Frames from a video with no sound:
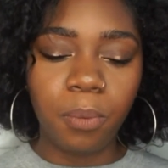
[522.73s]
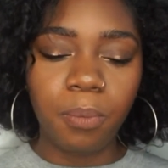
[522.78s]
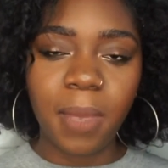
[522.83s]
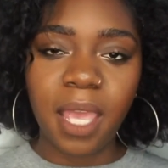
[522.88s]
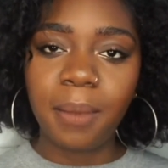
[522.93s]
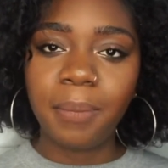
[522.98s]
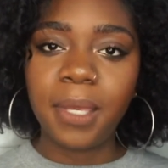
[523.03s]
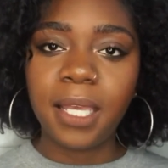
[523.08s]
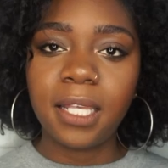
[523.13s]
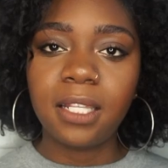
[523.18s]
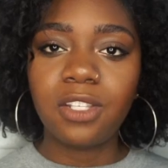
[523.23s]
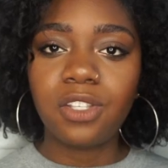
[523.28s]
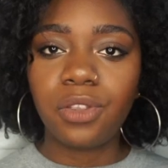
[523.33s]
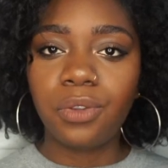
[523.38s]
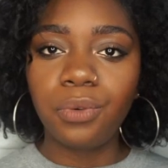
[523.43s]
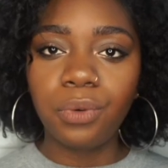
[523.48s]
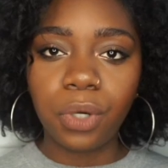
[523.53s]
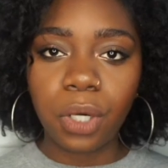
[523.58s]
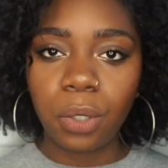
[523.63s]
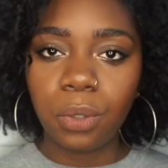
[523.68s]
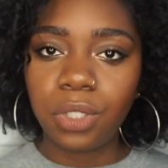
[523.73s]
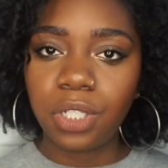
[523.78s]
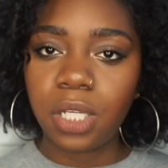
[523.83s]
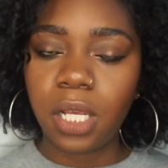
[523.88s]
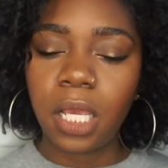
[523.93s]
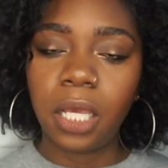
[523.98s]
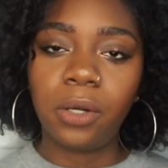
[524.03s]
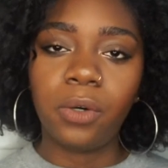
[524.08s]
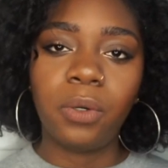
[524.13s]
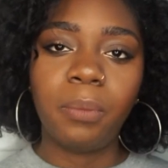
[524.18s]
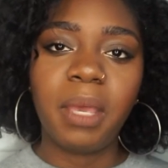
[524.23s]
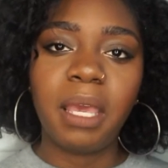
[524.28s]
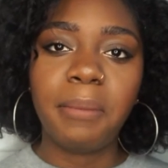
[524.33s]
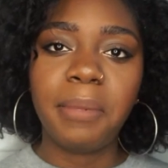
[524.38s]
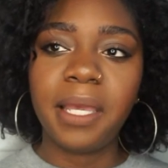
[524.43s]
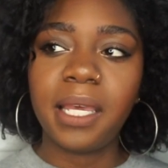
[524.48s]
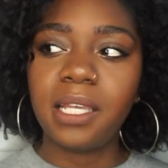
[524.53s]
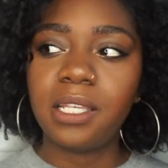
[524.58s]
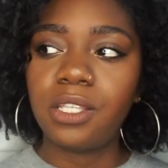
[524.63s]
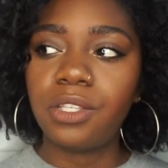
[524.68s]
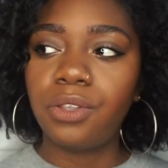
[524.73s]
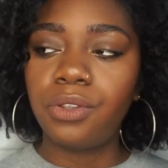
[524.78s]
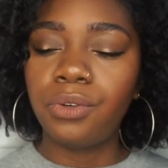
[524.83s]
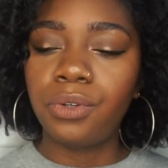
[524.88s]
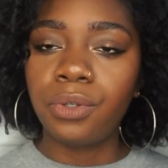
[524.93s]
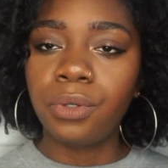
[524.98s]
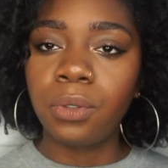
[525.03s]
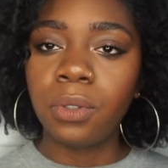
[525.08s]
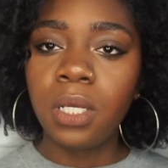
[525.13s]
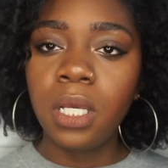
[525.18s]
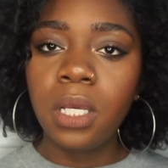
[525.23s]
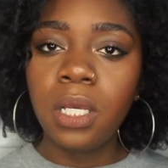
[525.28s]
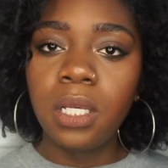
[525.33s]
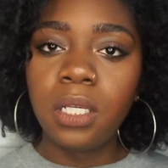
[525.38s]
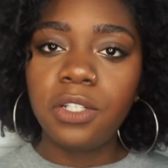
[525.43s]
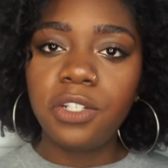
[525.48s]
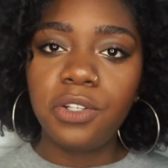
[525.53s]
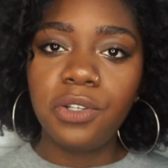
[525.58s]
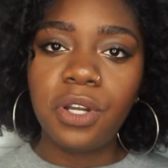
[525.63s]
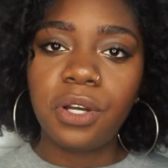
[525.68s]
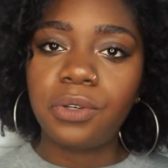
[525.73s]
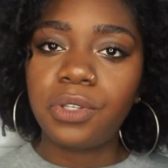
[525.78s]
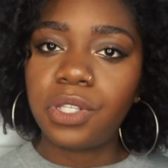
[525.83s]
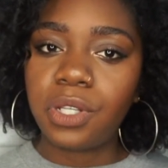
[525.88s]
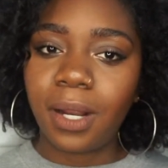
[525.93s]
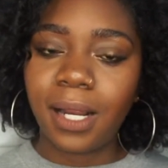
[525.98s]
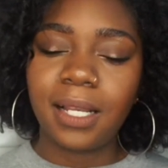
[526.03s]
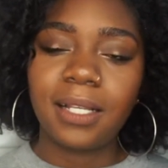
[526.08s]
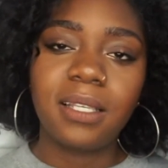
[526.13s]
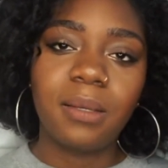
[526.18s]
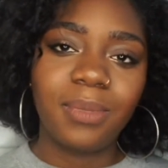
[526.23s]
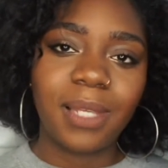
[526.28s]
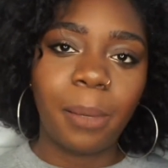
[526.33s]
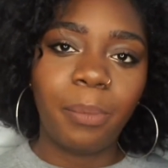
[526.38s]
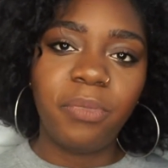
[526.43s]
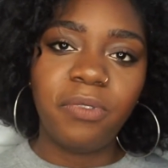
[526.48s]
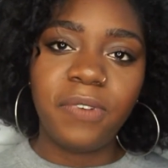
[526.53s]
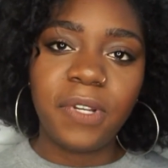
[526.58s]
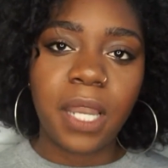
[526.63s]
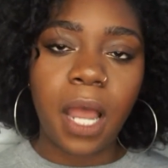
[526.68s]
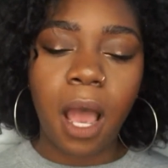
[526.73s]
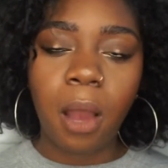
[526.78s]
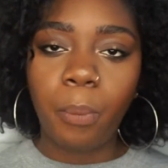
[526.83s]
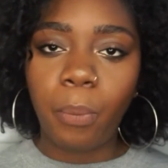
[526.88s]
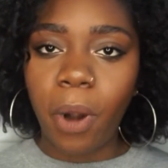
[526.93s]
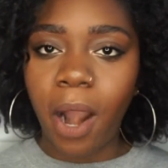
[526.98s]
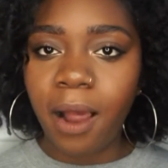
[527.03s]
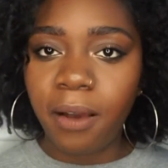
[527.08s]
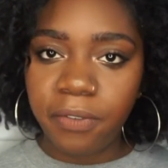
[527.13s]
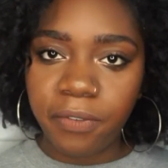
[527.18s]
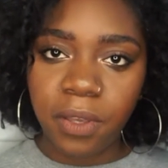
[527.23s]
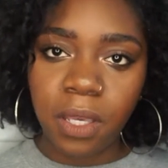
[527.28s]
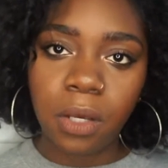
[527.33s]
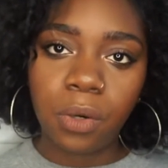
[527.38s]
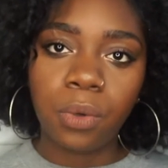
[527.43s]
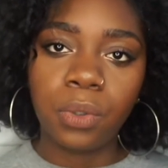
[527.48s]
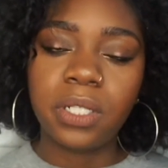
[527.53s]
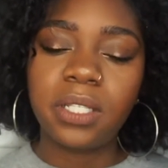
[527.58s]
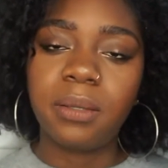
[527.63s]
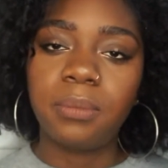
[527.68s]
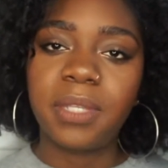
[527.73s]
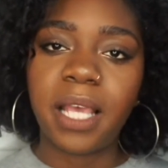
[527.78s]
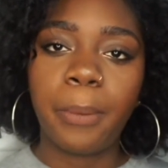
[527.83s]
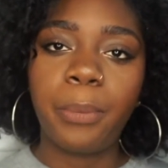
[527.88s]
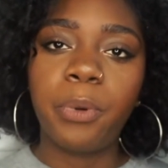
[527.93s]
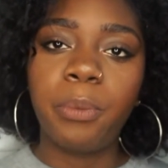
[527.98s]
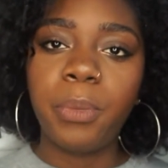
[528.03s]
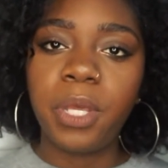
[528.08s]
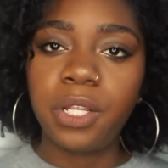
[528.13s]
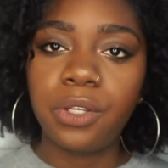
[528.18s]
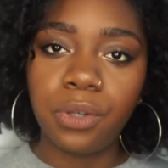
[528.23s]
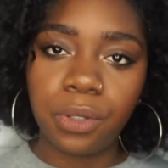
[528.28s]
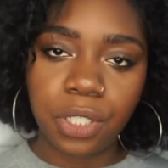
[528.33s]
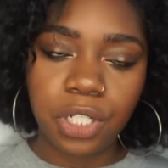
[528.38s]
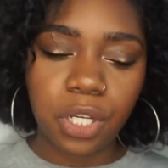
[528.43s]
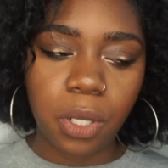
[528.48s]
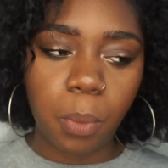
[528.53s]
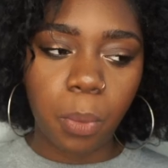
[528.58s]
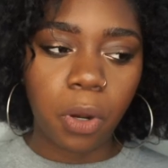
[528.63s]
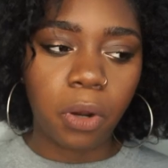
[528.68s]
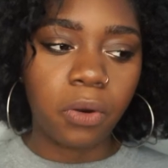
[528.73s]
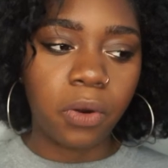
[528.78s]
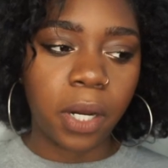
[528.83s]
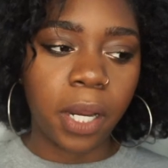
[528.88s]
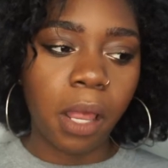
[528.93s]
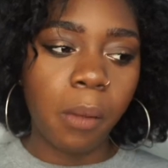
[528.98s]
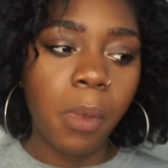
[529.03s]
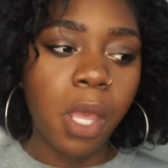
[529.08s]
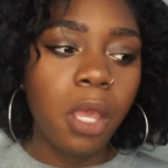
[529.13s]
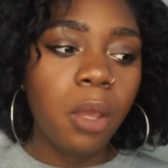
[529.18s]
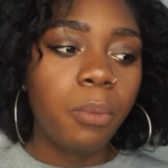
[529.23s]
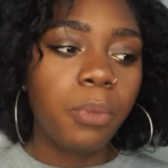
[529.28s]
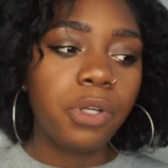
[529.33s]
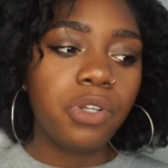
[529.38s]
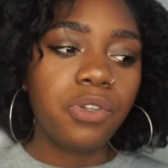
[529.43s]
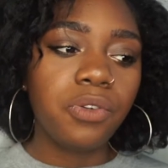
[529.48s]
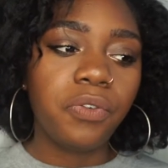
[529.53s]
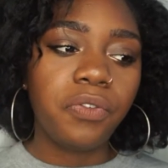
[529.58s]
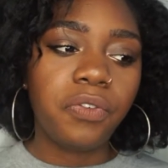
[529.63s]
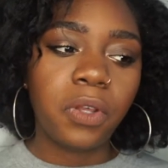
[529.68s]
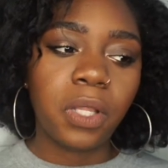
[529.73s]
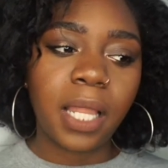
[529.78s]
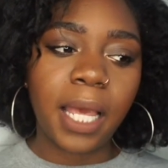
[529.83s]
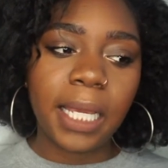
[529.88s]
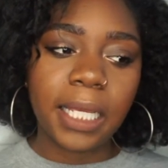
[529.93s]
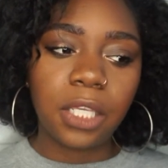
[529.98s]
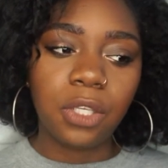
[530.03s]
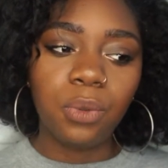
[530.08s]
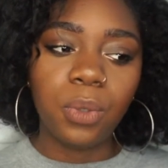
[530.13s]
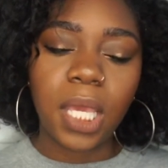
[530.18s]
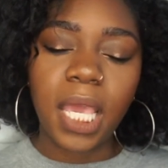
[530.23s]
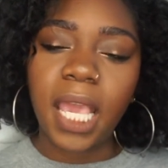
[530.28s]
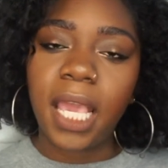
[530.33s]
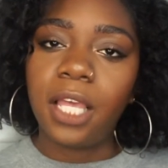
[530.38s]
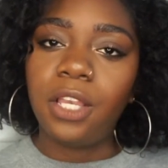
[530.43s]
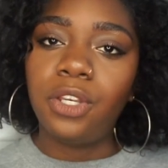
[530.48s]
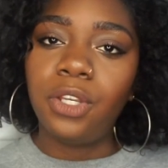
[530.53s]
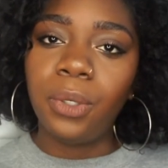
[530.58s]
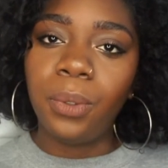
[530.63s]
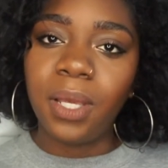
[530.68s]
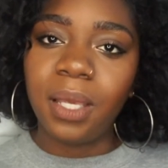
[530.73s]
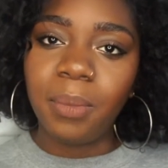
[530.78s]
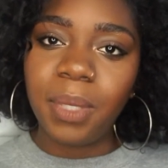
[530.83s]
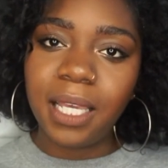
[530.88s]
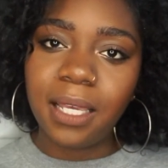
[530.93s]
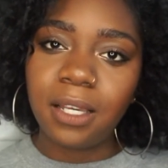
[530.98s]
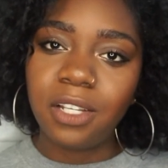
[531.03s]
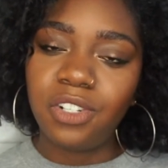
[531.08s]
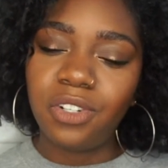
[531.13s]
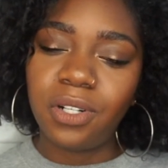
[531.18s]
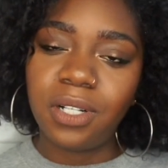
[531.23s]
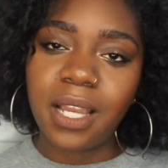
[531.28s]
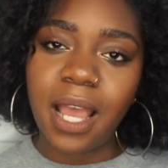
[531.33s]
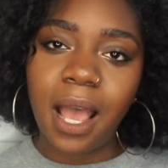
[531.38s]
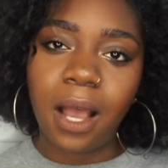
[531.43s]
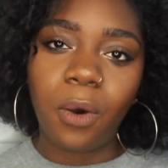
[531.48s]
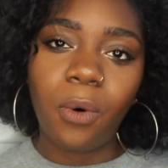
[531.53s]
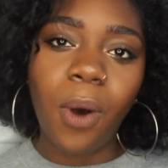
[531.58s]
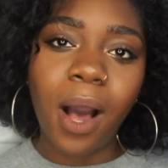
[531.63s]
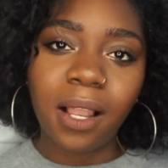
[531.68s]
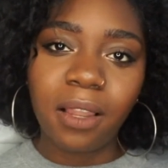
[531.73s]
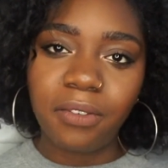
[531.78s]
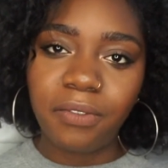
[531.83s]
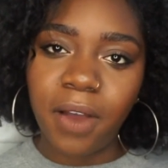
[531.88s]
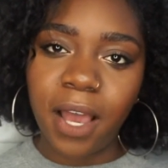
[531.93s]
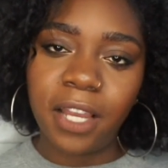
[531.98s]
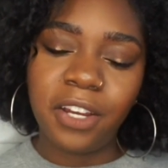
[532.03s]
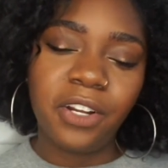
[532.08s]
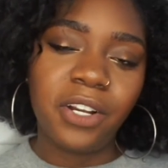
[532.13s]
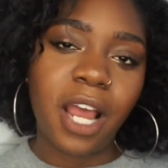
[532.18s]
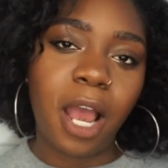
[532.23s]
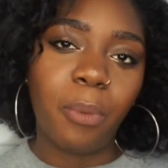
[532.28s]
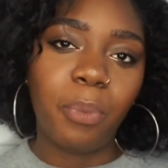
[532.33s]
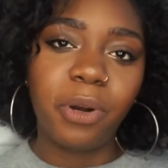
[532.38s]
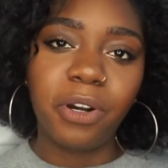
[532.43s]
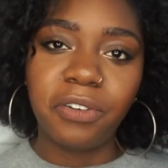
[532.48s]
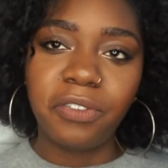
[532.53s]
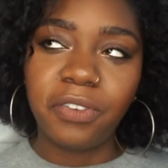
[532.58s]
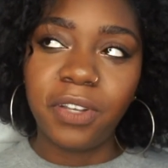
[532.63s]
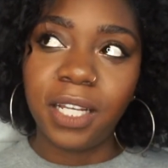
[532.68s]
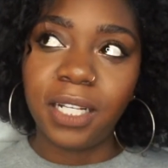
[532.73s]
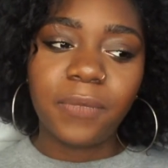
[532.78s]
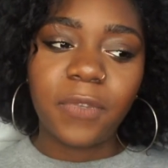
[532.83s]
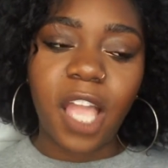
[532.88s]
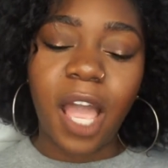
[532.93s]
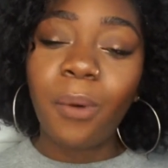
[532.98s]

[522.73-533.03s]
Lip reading: Maybe it's through coaching, or maybe it's through, starting some type of a nonprofit or some type of mentorship program, but you feel like you can't do it because you're not qualified, you're not perfect.